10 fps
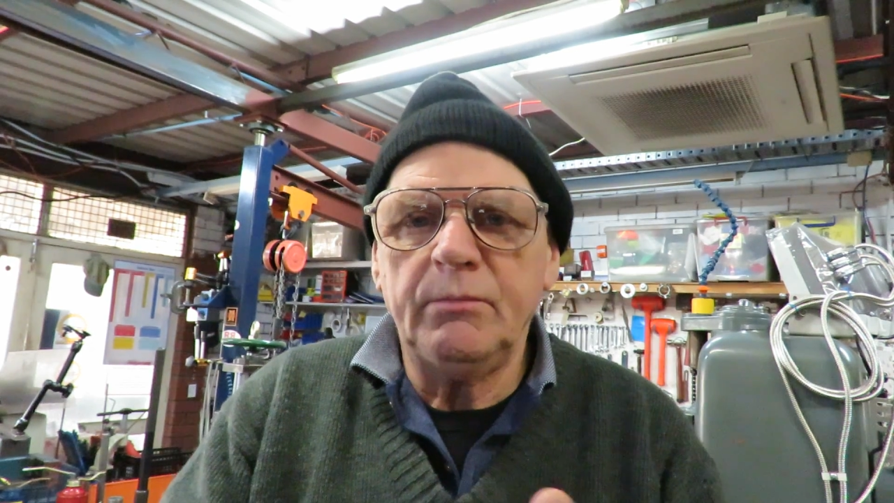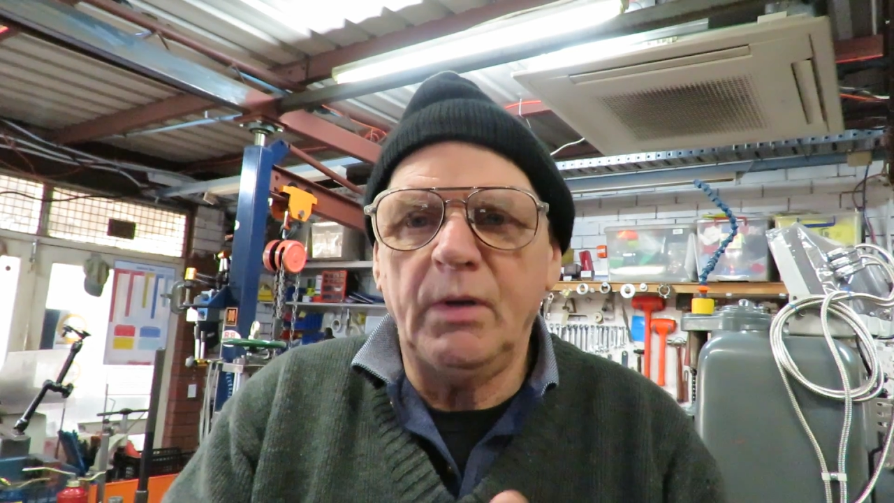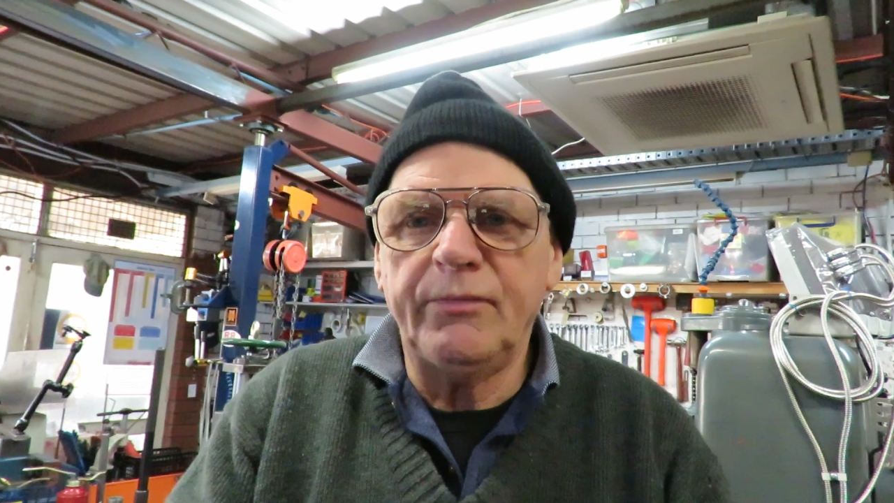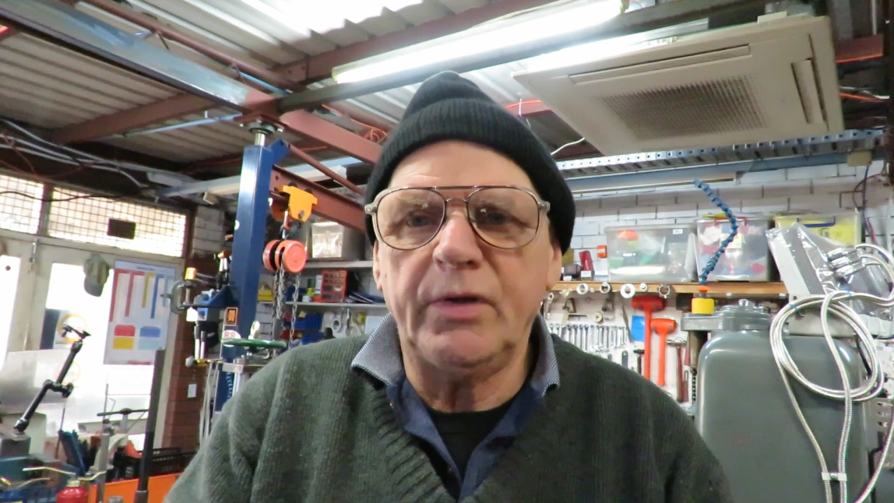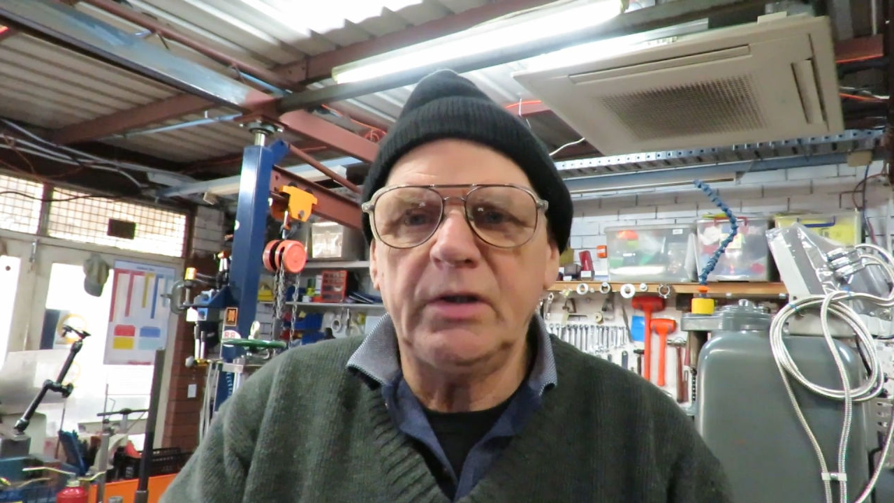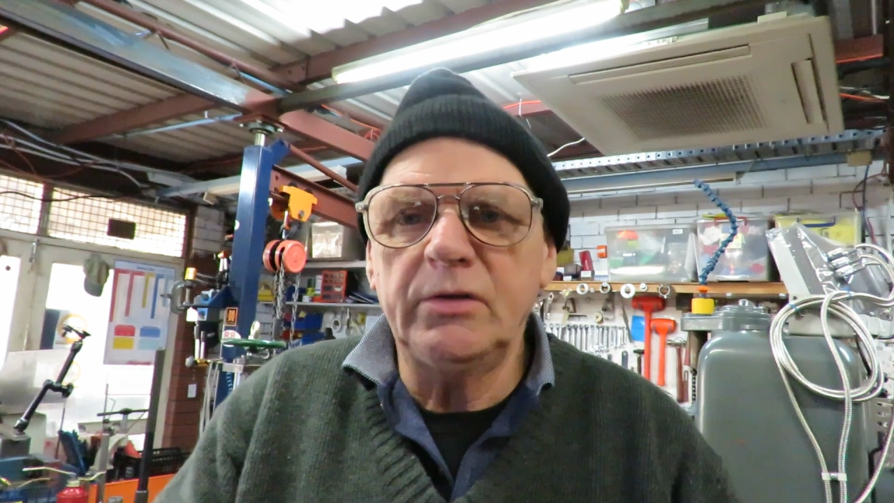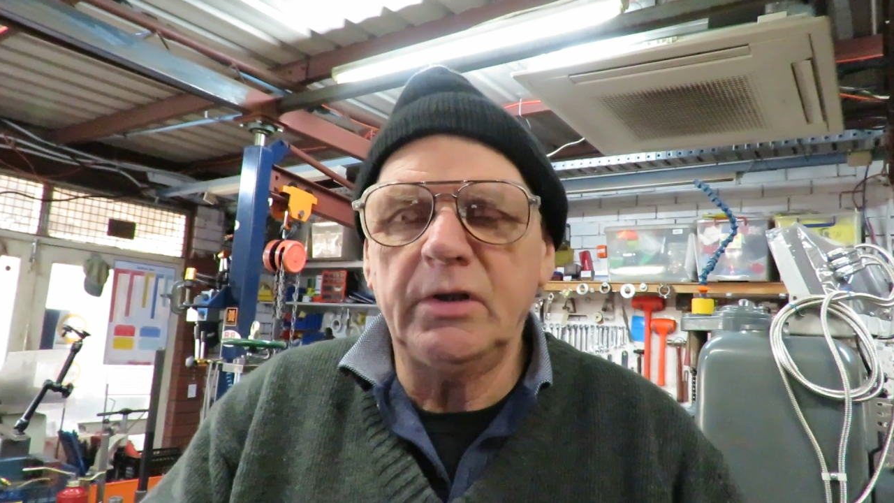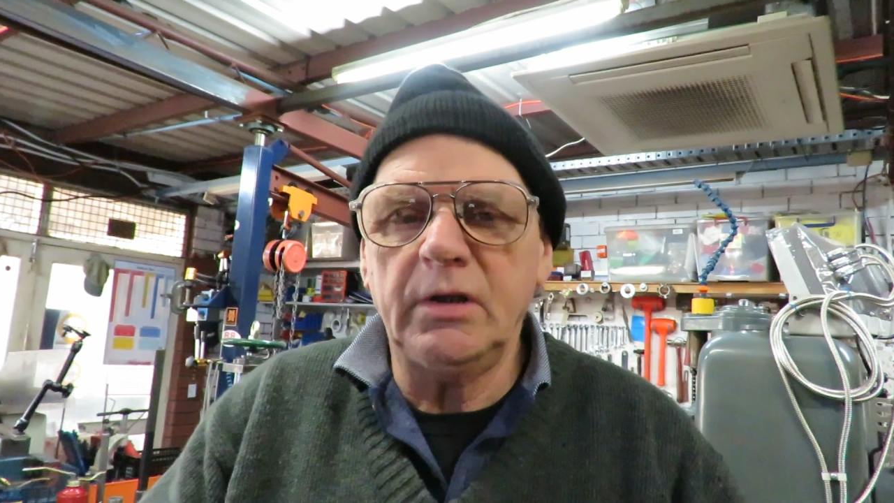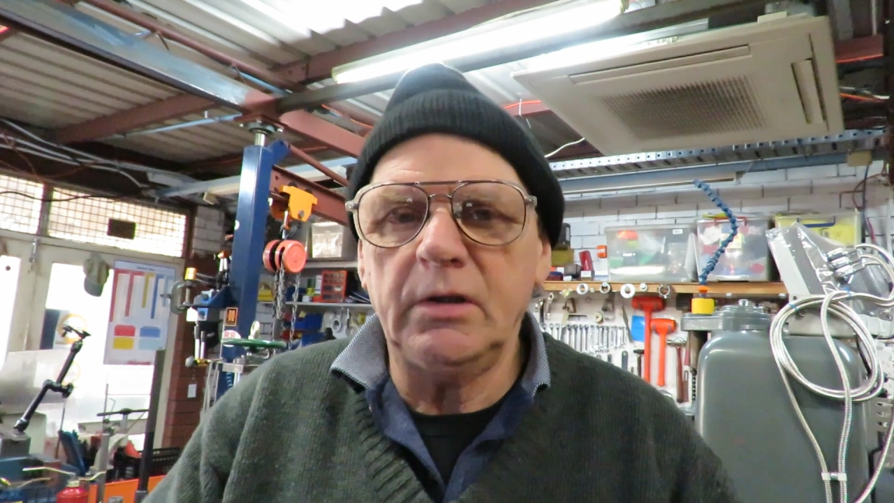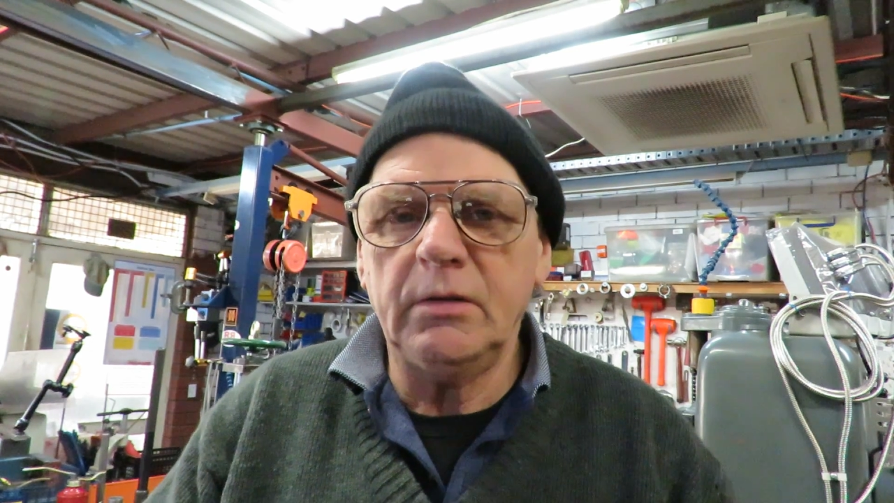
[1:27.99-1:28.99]
My
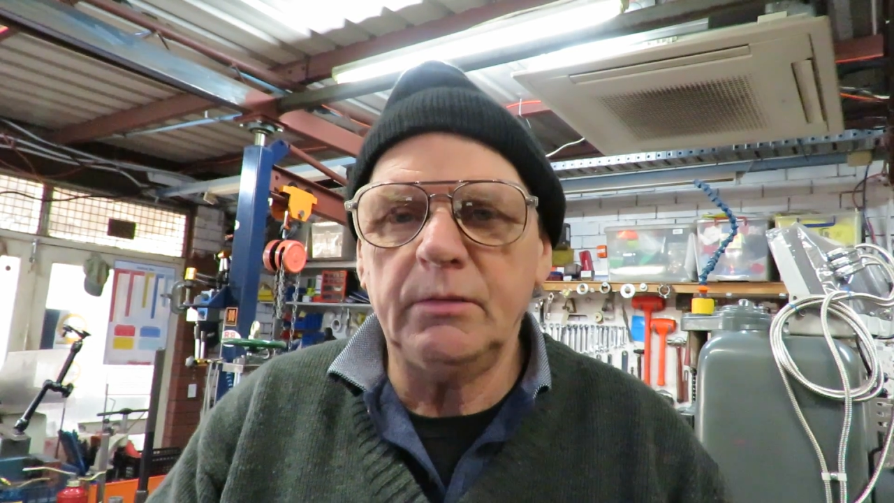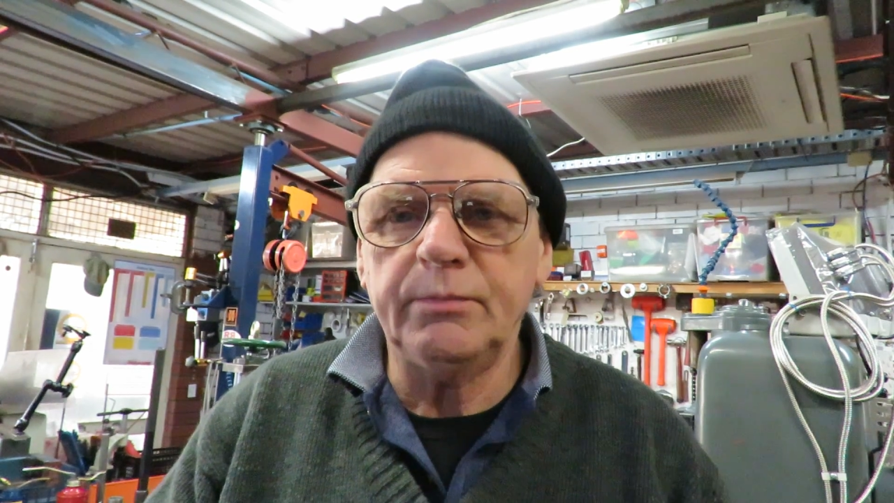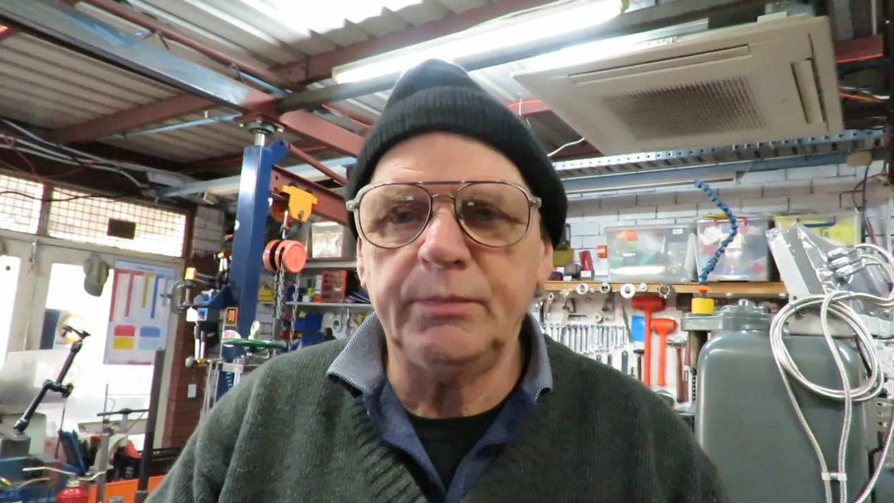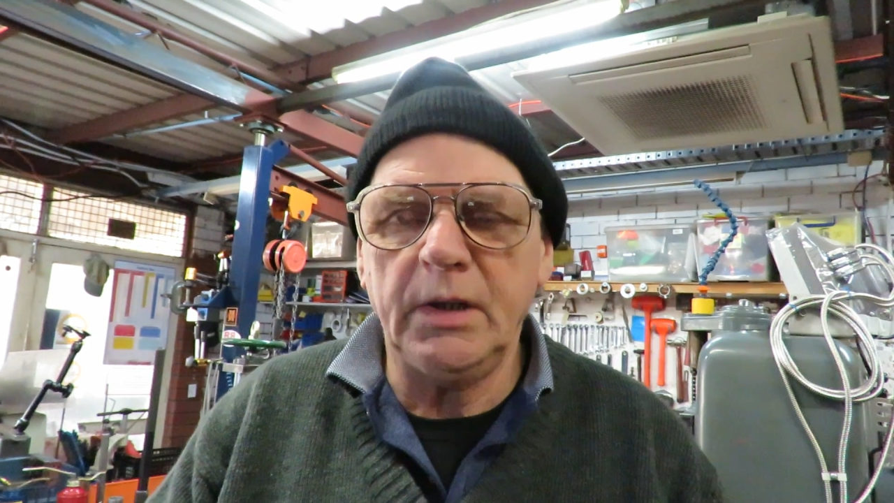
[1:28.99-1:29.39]
friend uh,